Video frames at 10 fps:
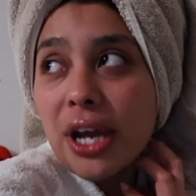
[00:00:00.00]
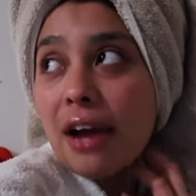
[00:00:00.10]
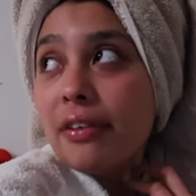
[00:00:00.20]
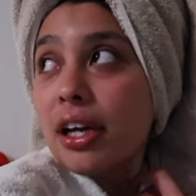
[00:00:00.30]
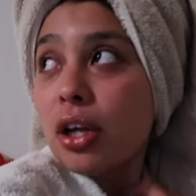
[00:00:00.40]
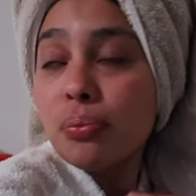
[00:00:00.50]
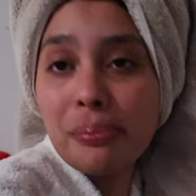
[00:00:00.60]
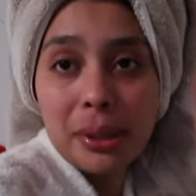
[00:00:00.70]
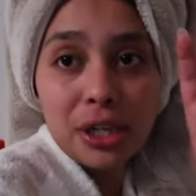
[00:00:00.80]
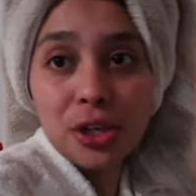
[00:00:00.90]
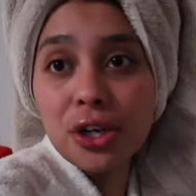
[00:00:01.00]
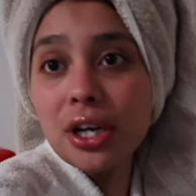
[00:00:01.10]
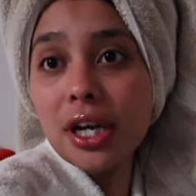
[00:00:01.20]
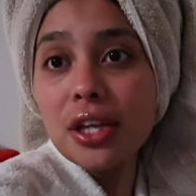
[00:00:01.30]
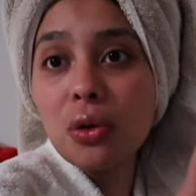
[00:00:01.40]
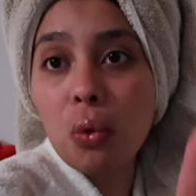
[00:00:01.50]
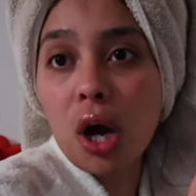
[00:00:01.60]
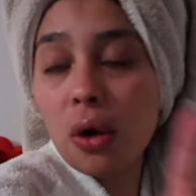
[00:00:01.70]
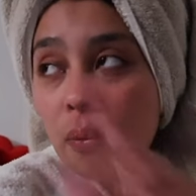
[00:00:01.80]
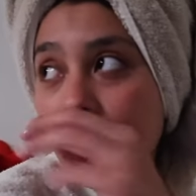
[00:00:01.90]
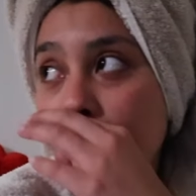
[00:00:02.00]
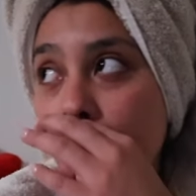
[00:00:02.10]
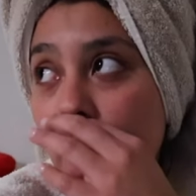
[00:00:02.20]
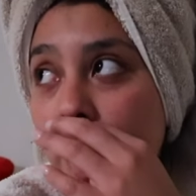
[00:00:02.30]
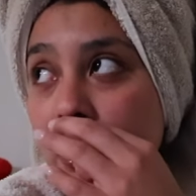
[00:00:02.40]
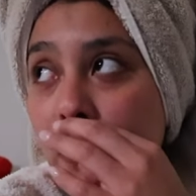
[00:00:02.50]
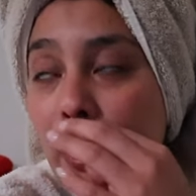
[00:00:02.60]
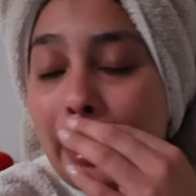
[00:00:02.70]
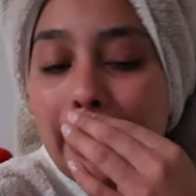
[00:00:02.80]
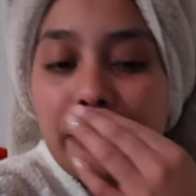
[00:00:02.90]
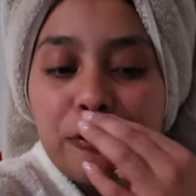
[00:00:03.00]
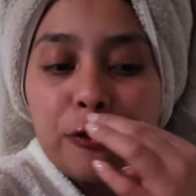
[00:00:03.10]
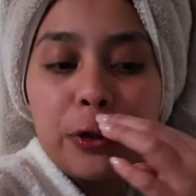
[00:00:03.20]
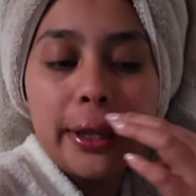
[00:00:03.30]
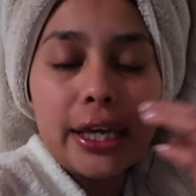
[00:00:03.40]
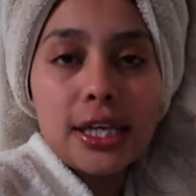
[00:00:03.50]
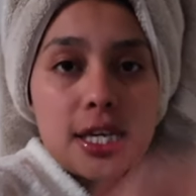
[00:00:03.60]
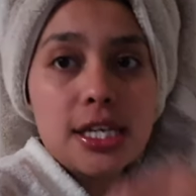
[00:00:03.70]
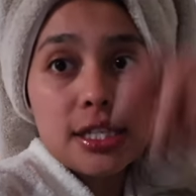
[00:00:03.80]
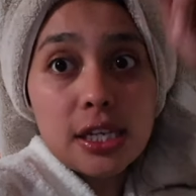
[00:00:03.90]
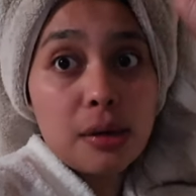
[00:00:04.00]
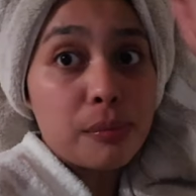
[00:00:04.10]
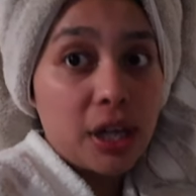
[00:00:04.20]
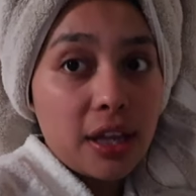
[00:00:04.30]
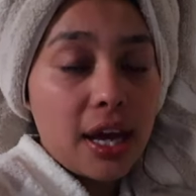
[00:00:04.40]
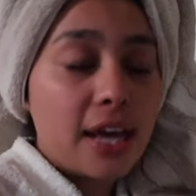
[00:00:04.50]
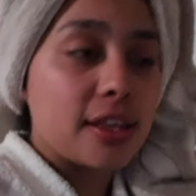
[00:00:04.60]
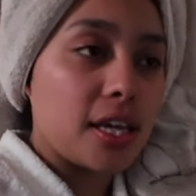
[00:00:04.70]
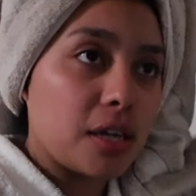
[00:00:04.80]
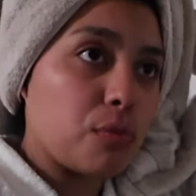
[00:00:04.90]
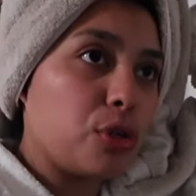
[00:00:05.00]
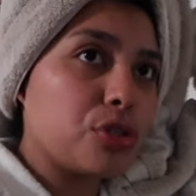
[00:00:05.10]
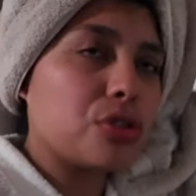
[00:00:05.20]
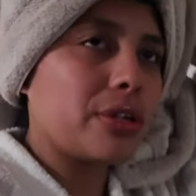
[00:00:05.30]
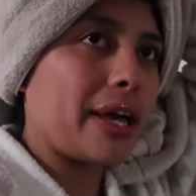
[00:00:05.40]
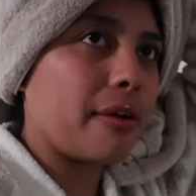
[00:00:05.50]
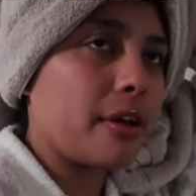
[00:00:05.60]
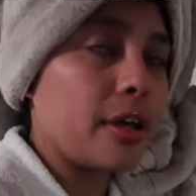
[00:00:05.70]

We have like a main hook in the walk, like when you walk in, for like keys and umbrella, I think. And we'll do like,